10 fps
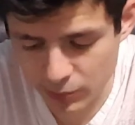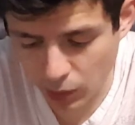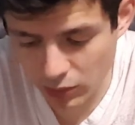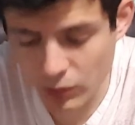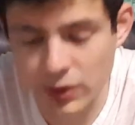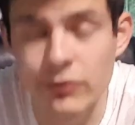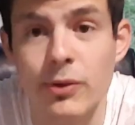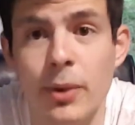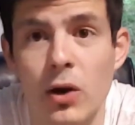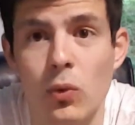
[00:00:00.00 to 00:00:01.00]
it's probably one of
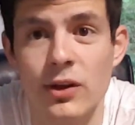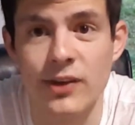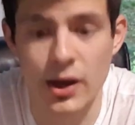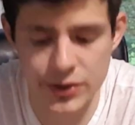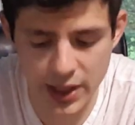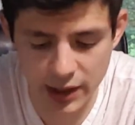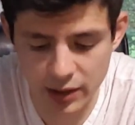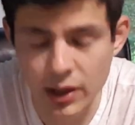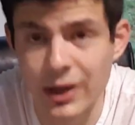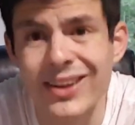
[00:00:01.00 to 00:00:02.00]
the better ones out
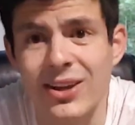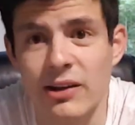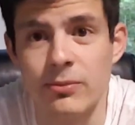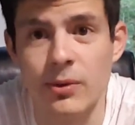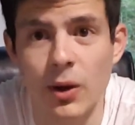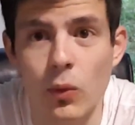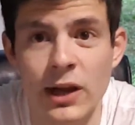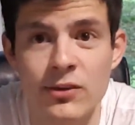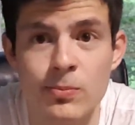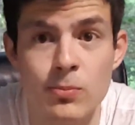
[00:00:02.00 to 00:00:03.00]
there. You can
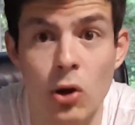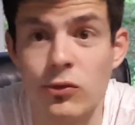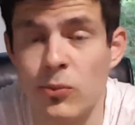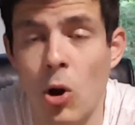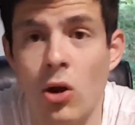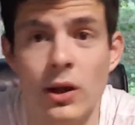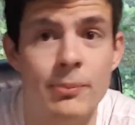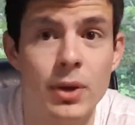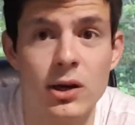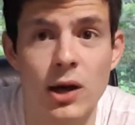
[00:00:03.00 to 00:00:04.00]
weight both small
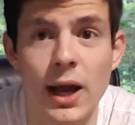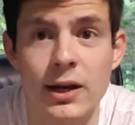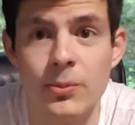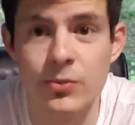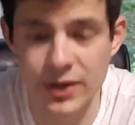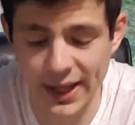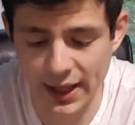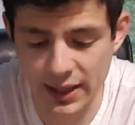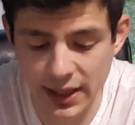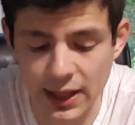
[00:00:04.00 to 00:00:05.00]
and bigger items
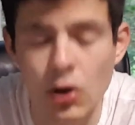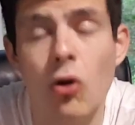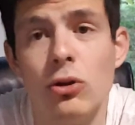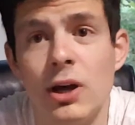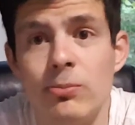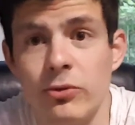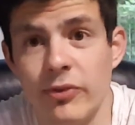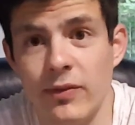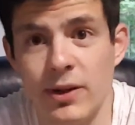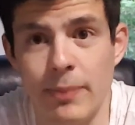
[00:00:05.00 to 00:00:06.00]
and it can hold up to
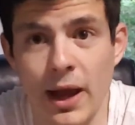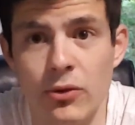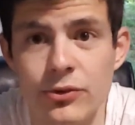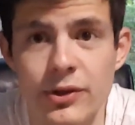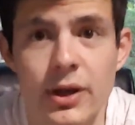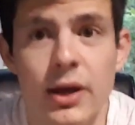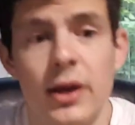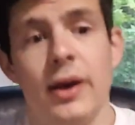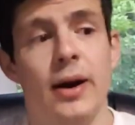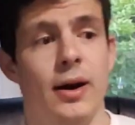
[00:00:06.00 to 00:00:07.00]
50 pounds.
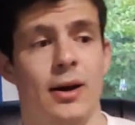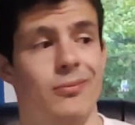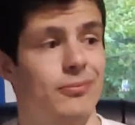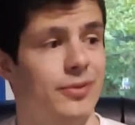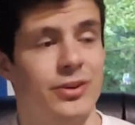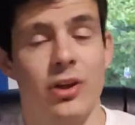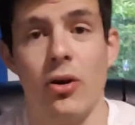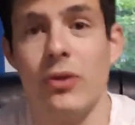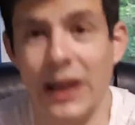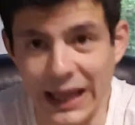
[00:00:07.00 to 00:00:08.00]
Um,
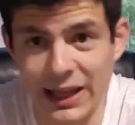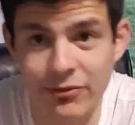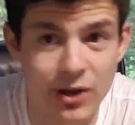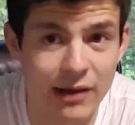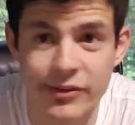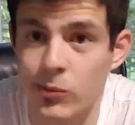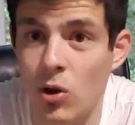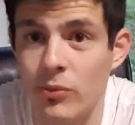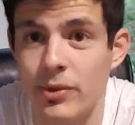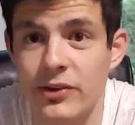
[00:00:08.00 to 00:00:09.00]
so if you have a
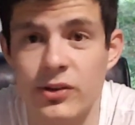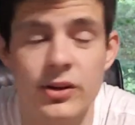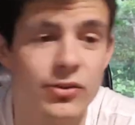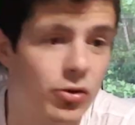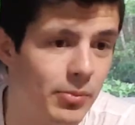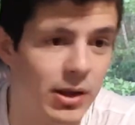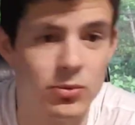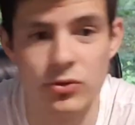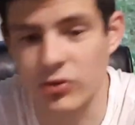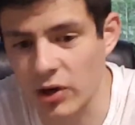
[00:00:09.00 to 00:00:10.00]
small business or
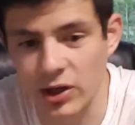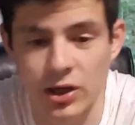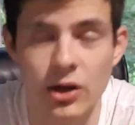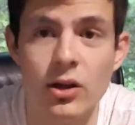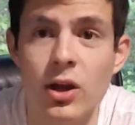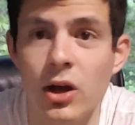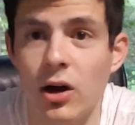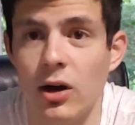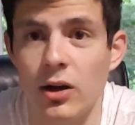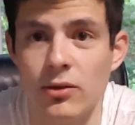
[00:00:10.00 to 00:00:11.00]
maybe you start a,
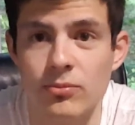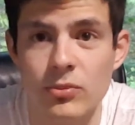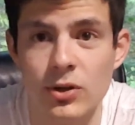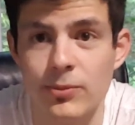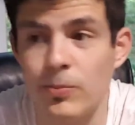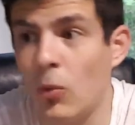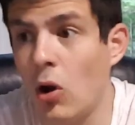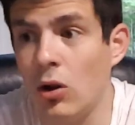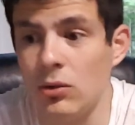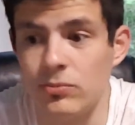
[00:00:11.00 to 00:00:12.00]
um, a
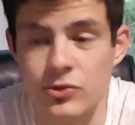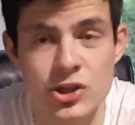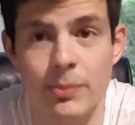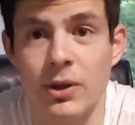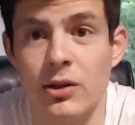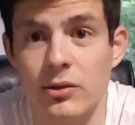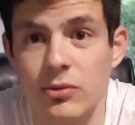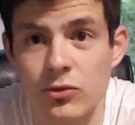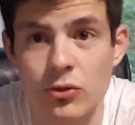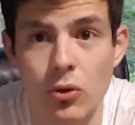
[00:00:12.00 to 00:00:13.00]
small shipping
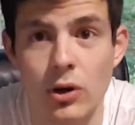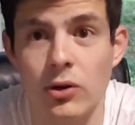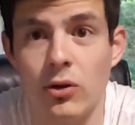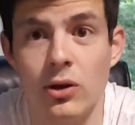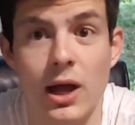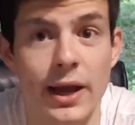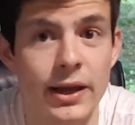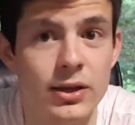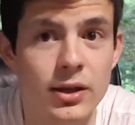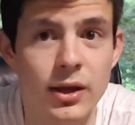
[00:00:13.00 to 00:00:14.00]
store
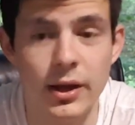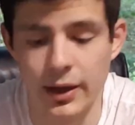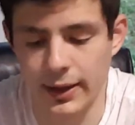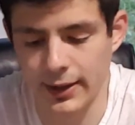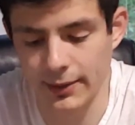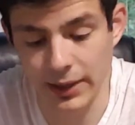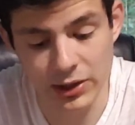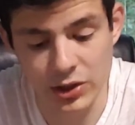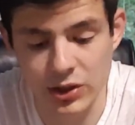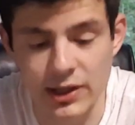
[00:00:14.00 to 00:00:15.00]
online uh, and
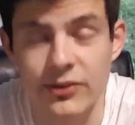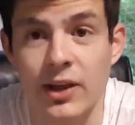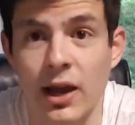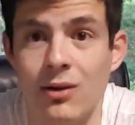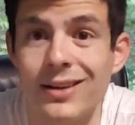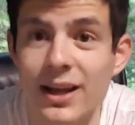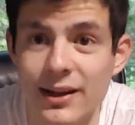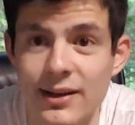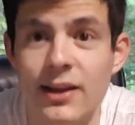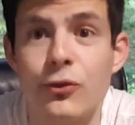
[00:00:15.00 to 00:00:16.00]
you need a scale,
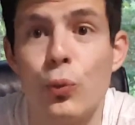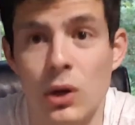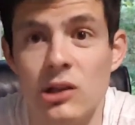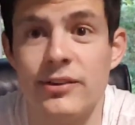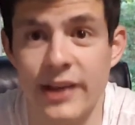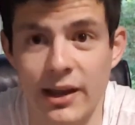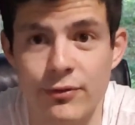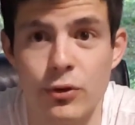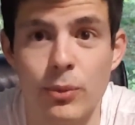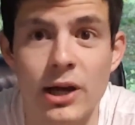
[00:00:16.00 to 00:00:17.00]
this will
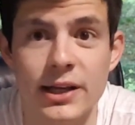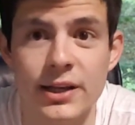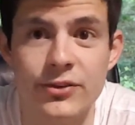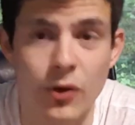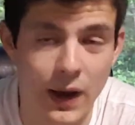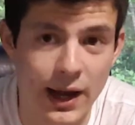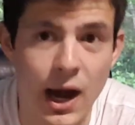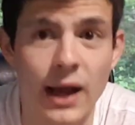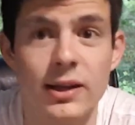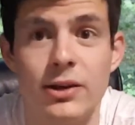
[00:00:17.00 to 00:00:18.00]
save you money. So I
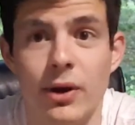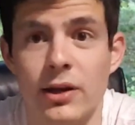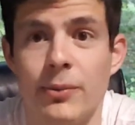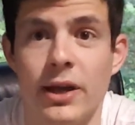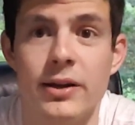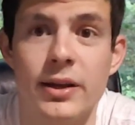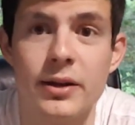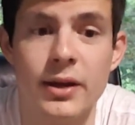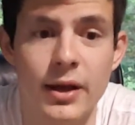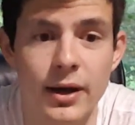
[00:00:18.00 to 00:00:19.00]
highly recommend
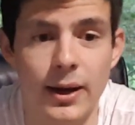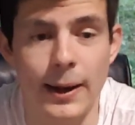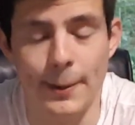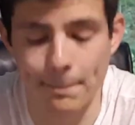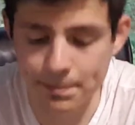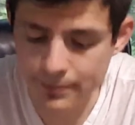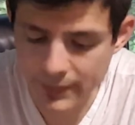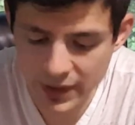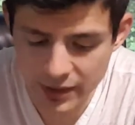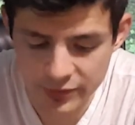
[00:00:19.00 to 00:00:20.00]
it. Um,
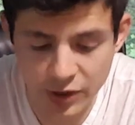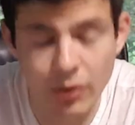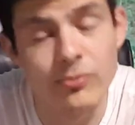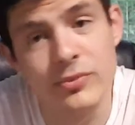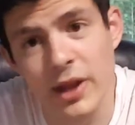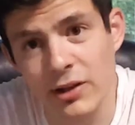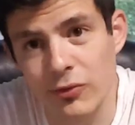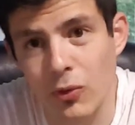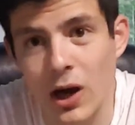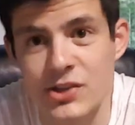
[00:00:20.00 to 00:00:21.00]
so thanks
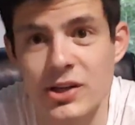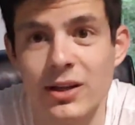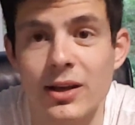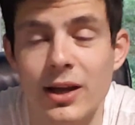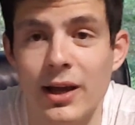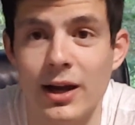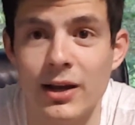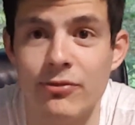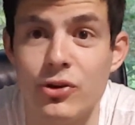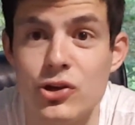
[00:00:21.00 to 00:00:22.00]
for watching. Uh,
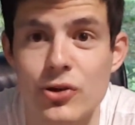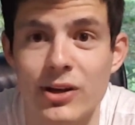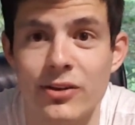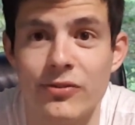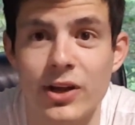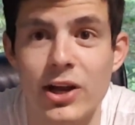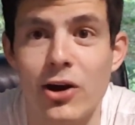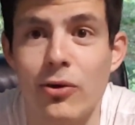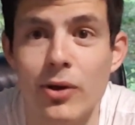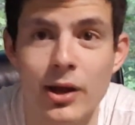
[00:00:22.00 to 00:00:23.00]
if you enjoyed this
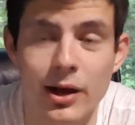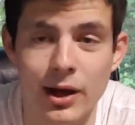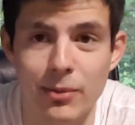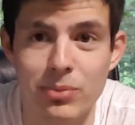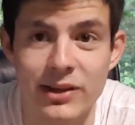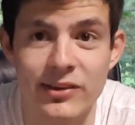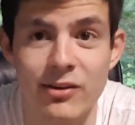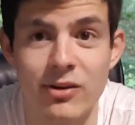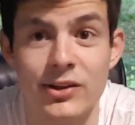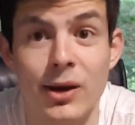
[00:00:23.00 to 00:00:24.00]
video, uh, please
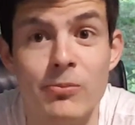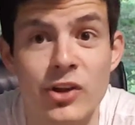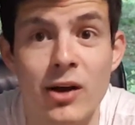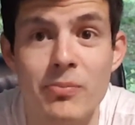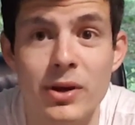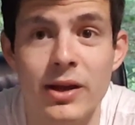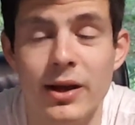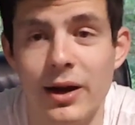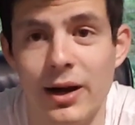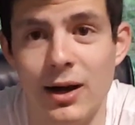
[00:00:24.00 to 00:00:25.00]
give it a thumbs up
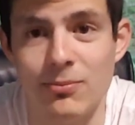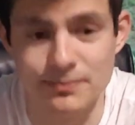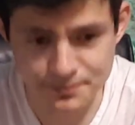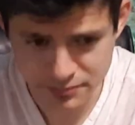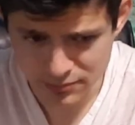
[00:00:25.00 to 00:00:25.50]
um,